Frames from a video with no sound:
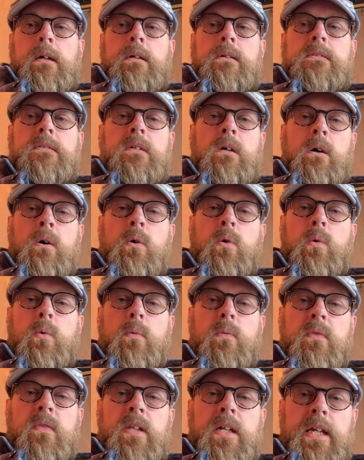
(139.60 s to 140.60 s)
So
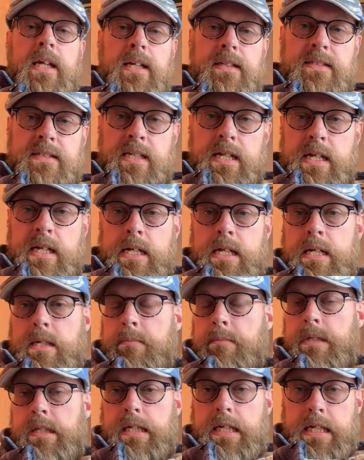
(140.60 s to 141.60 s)
the next
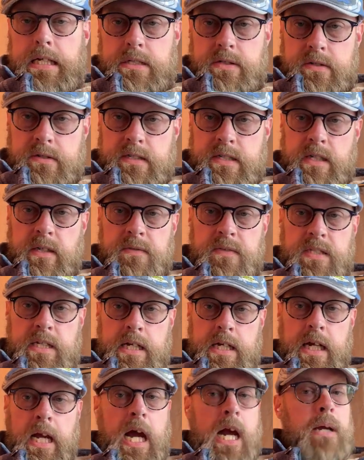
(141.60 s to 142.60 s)
time you catch yourself
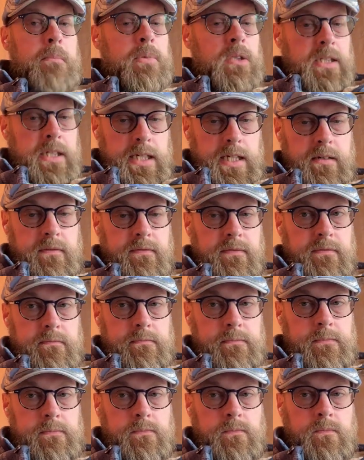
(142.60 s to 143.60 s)
saying, I believe,
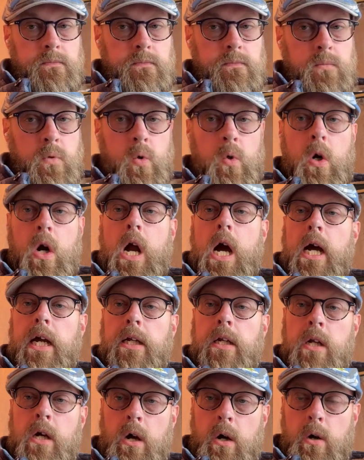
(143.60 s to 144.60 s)
or I
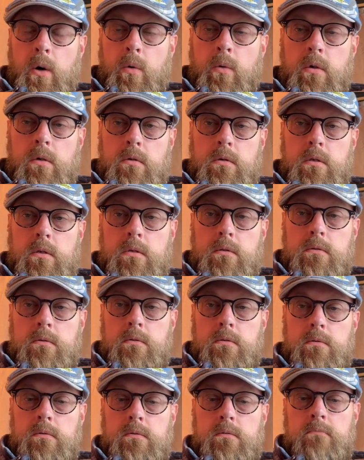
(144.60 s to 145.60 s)
know.
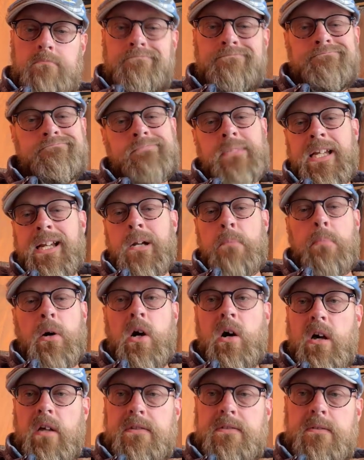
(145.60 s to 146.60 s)
Take a
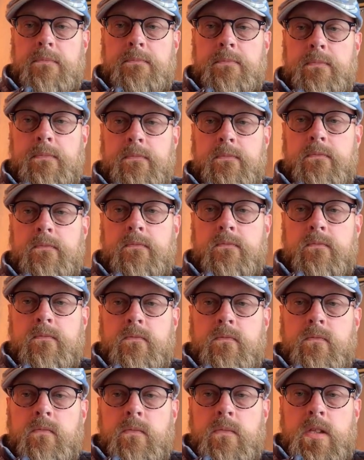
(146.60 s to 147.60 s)
pause.
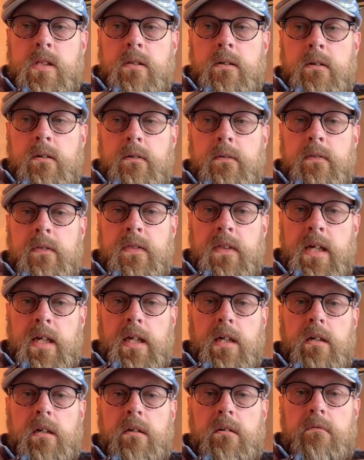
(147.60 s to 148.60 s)

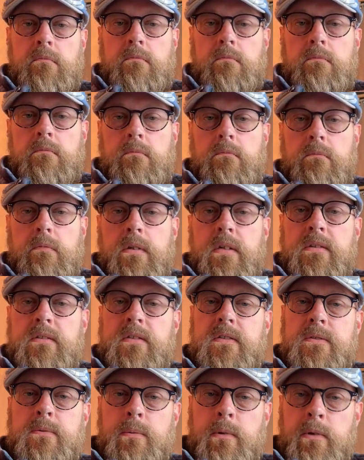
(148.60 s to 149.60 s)
Think is
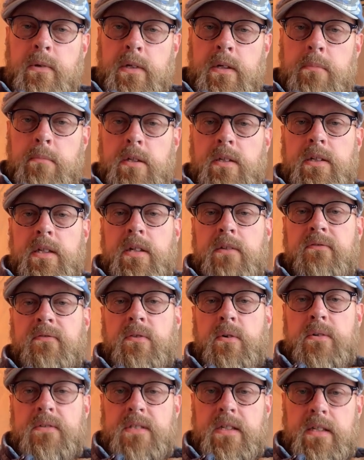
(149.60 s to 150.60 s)
this really a belief
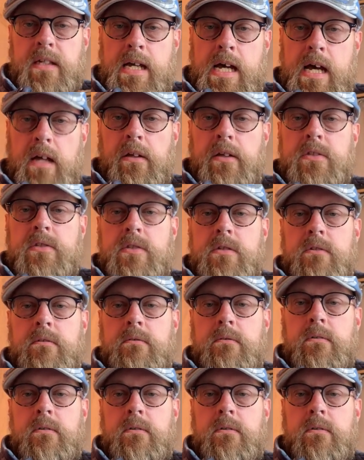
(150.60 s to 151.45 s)
or is it knowledge?